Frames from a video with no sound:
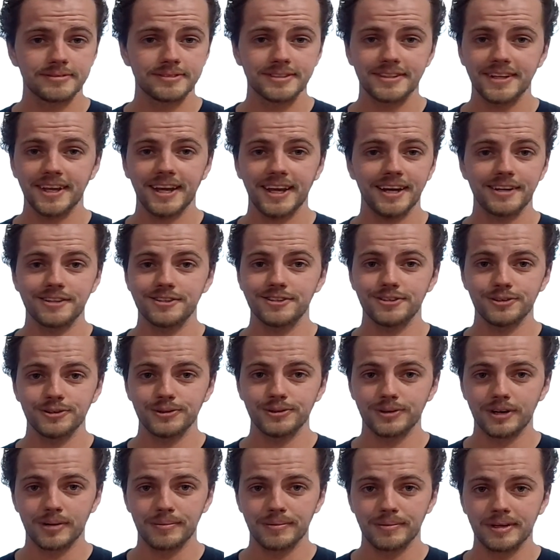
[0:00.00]
tattoo
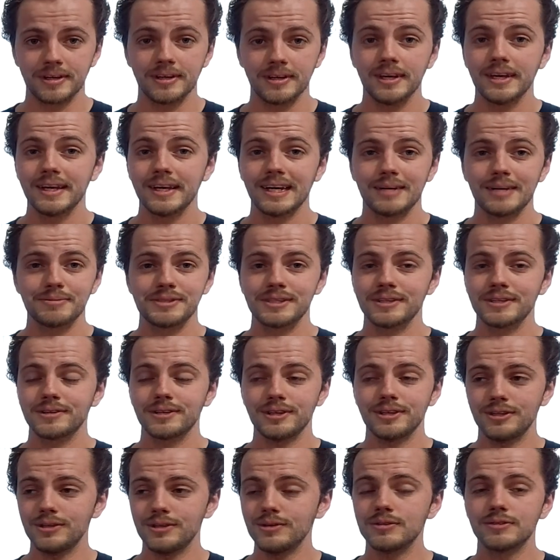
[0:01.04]
on me. I'm still a
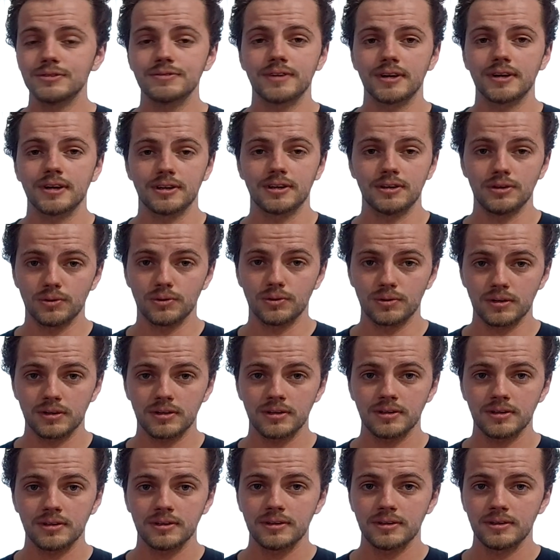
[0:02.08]
huge fucking dork.
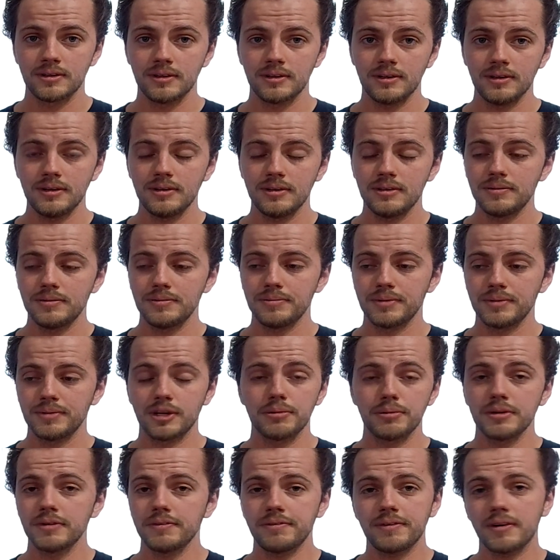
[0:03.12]
But nobody
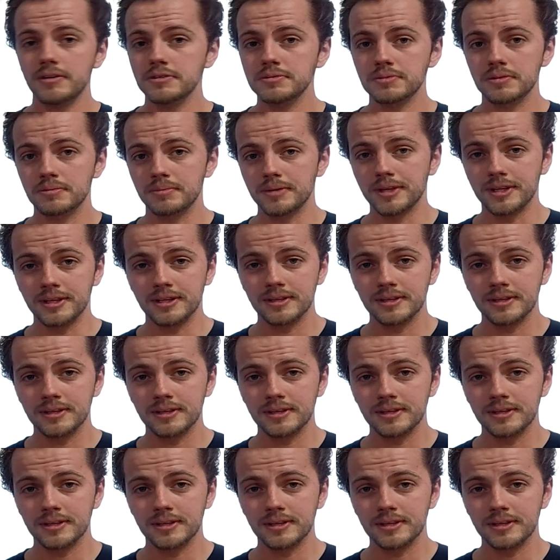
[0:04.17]
fucks with me.